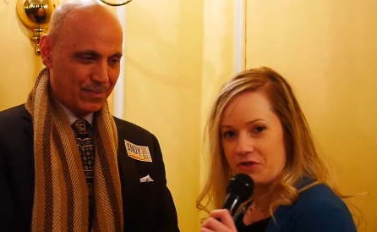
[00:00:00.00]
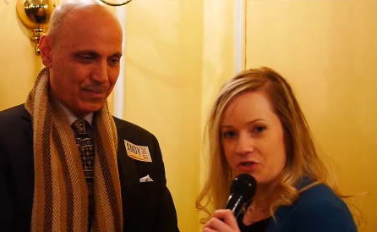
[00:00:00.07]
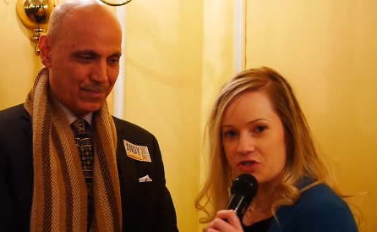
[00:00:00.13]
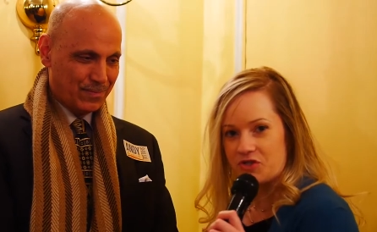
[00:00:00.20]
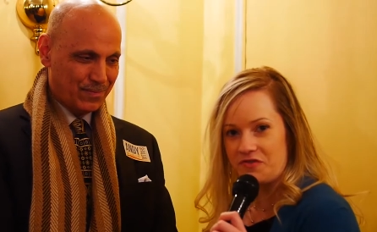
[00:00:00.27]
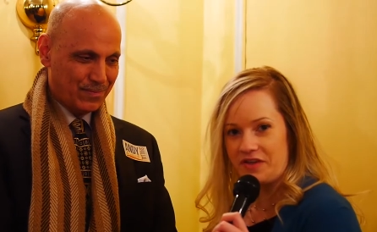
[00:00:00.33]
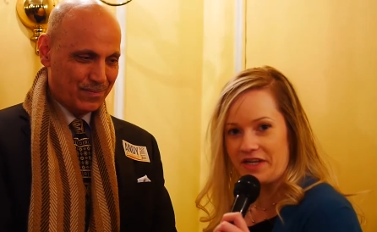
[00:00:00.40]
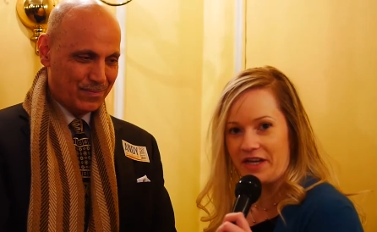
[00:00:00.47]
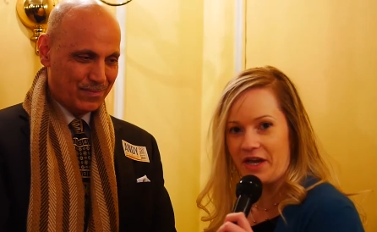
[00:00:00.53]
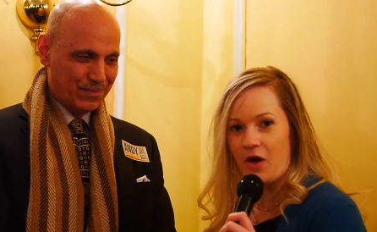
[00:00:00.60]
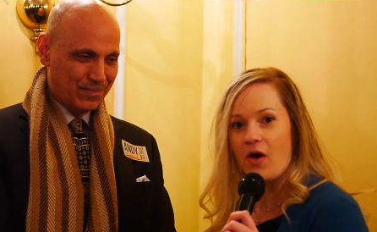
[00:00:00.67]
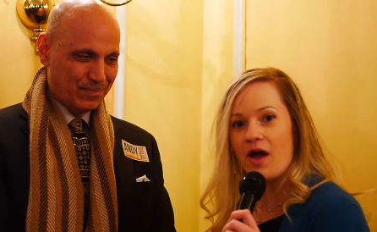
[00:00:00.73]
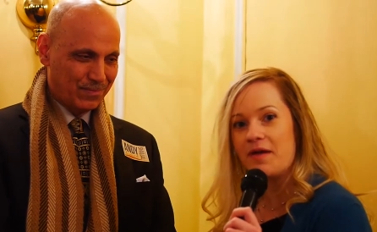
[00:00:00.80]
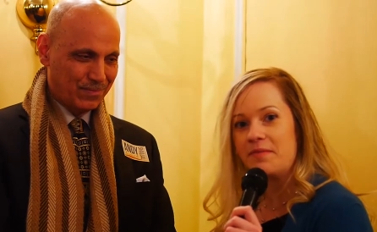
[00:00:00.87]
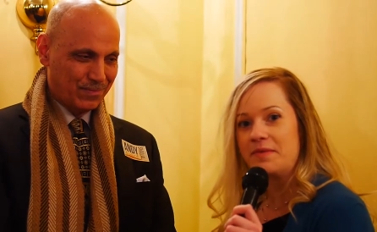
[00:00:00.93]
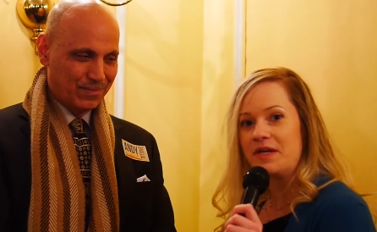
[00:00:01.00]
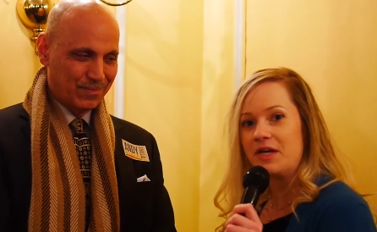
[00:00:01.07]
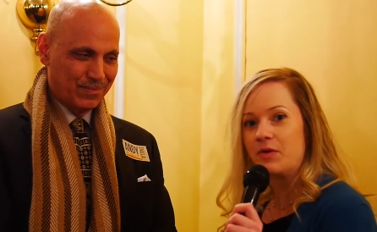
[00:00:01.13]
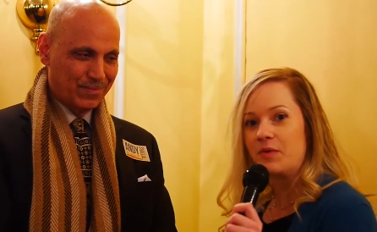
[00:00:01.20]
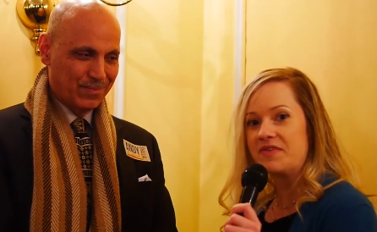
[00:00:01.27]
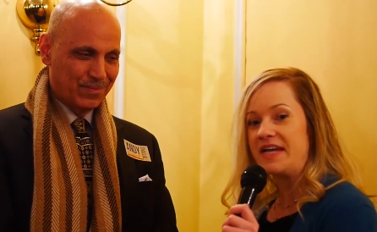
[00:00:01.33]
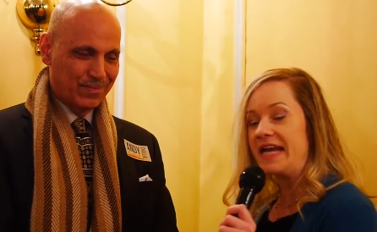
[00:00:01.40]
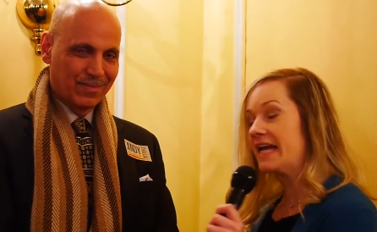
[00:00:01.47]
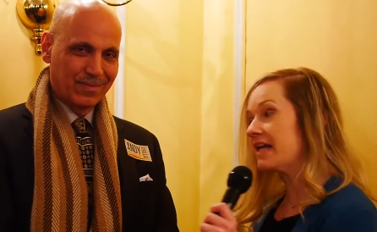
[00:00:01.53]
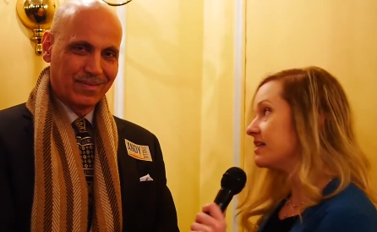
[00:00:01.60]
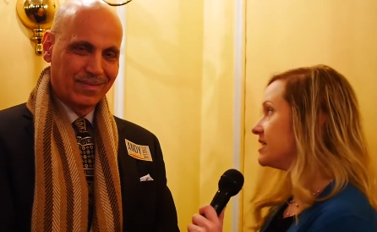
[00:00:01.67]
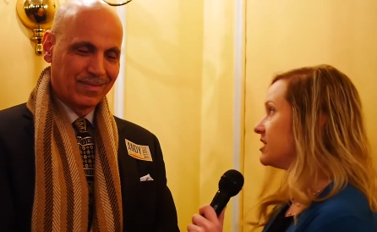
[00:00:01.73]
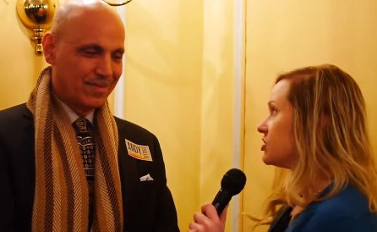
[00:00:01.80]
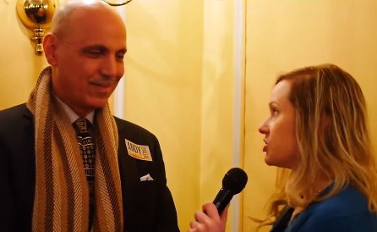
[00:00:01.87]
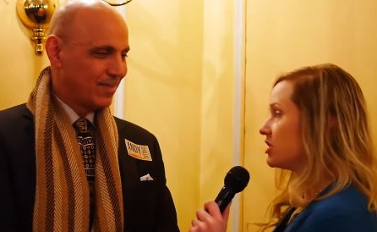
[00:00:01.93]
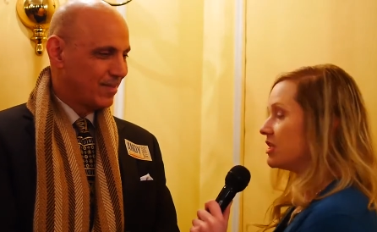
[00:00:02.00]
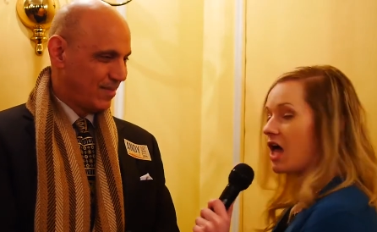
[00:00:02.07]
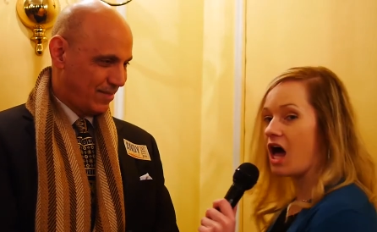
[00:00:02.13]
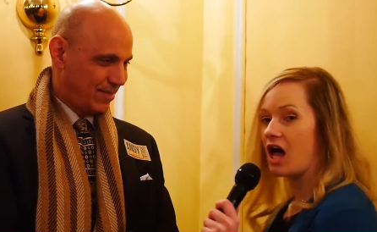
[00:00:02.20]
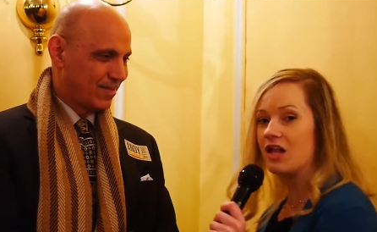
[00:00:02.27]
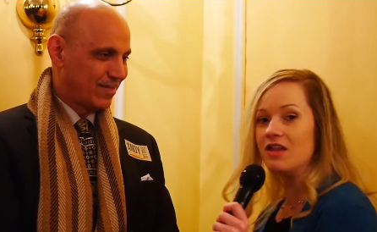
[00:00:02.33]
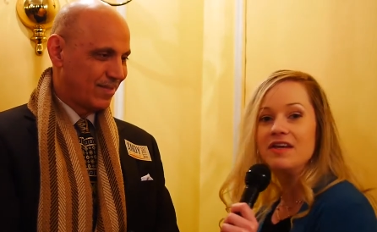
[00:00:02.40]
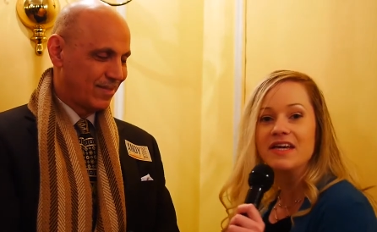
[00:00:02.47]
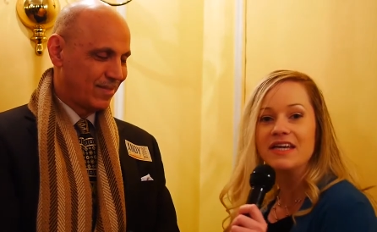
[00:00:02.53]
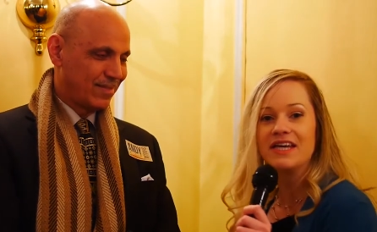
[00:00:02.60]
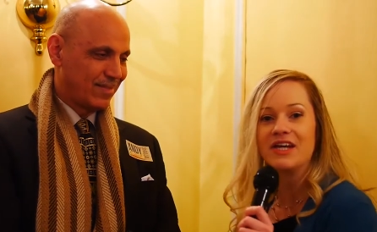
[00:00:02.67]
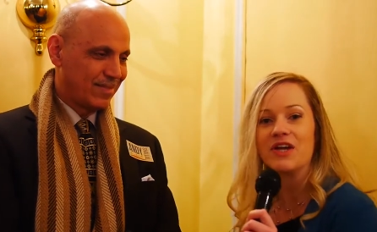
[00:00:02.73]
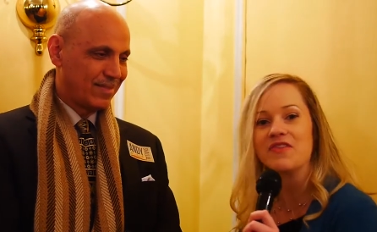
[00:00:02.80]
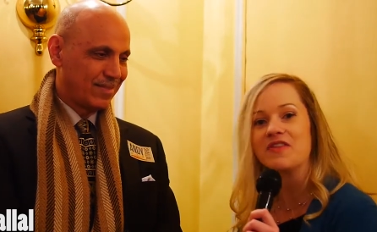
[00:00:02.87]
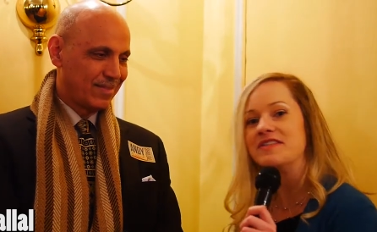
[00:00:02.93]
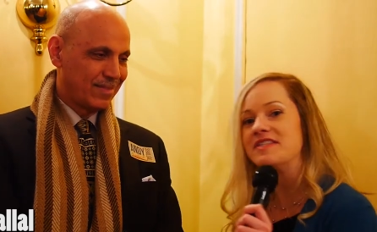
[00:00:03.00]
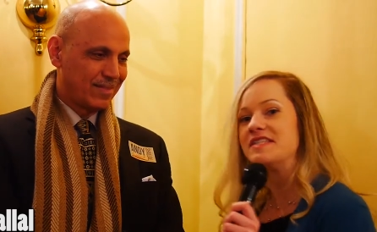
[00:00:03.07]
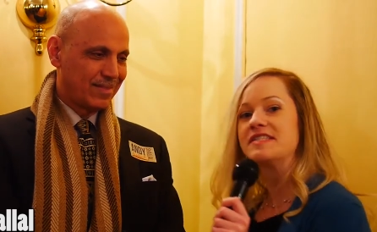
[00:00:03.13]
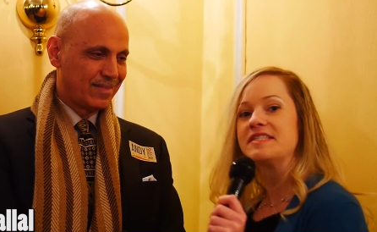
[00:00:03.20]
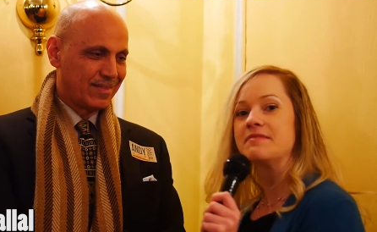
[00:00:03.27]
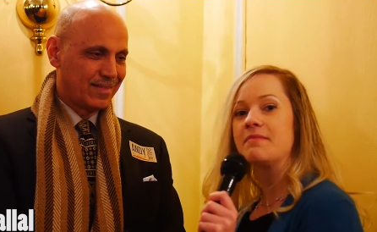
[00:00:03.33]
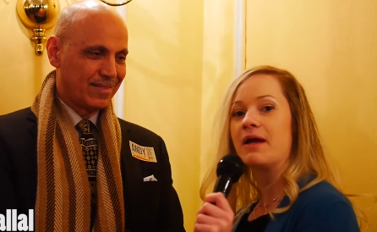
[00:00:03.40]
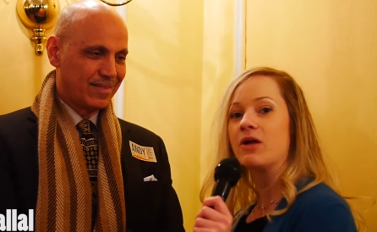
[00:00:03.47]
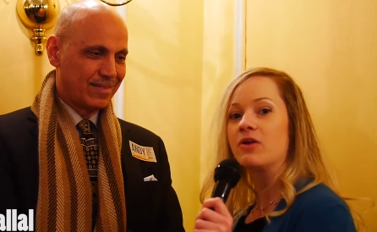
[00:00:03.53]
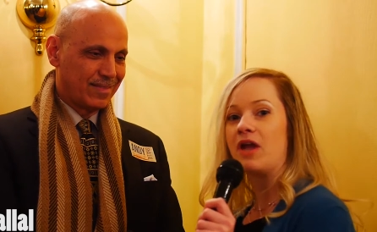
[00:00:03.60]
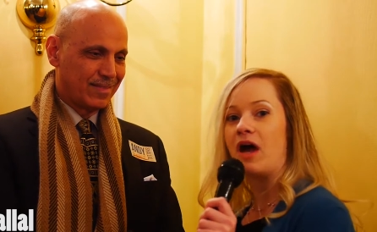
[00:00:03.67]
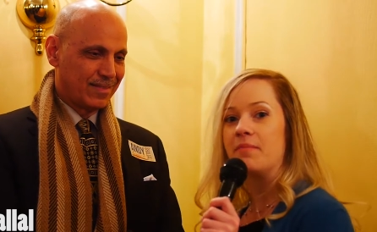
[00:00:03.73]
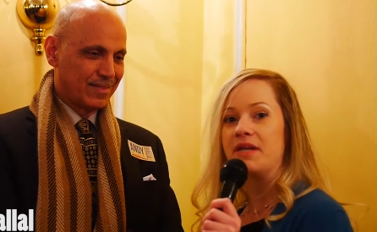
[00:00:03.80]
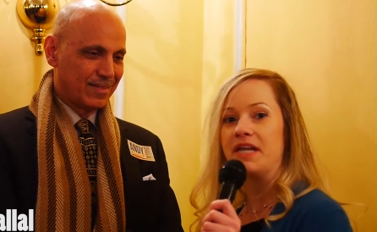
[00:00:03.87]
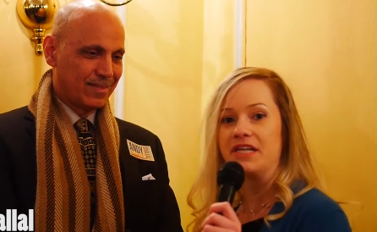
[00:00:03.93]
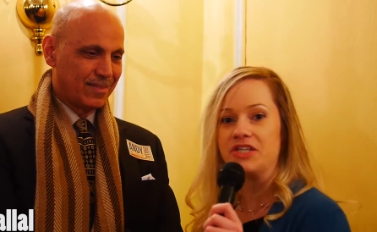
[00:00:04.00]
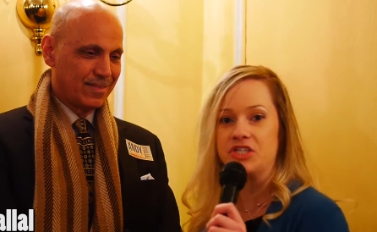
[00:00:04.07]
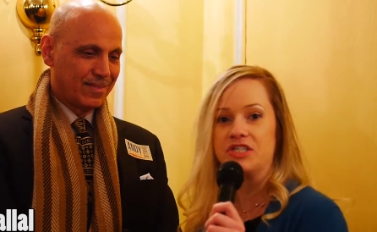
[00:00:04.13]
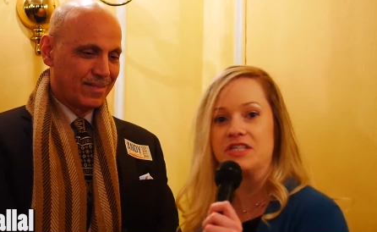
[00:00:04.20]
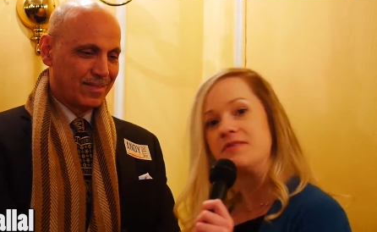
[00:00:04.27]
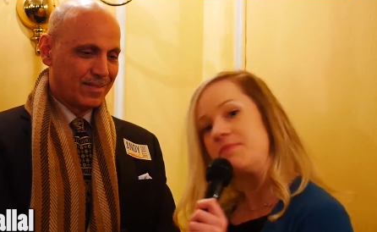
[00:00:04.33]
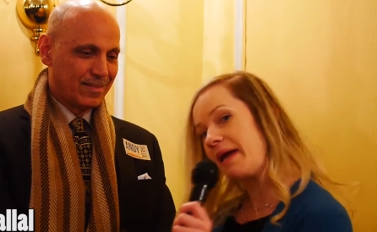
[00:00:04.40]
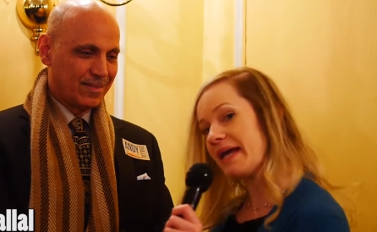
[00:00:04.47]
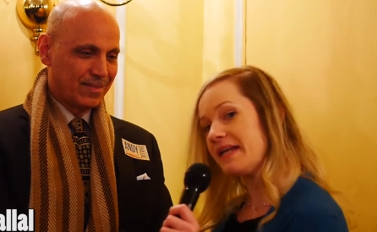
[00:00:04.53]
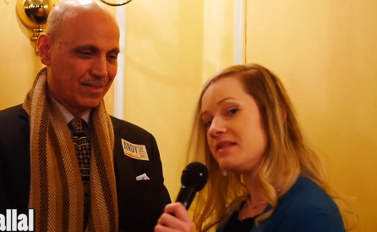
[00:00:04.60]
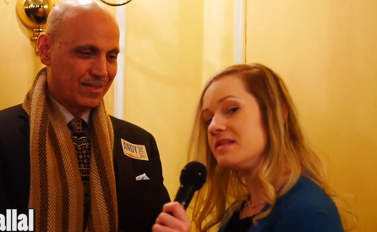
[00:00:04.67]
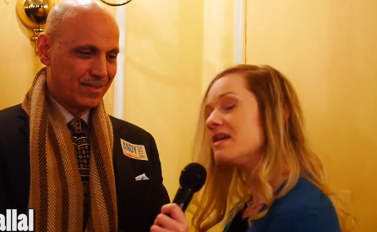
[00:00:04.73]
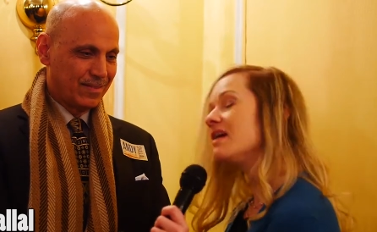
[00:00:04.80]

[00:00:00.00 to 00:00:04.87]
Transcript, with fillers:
Speaker 1: Fusion Video. I'm here with Andy Shallal here at the DC mayoral nomination debate.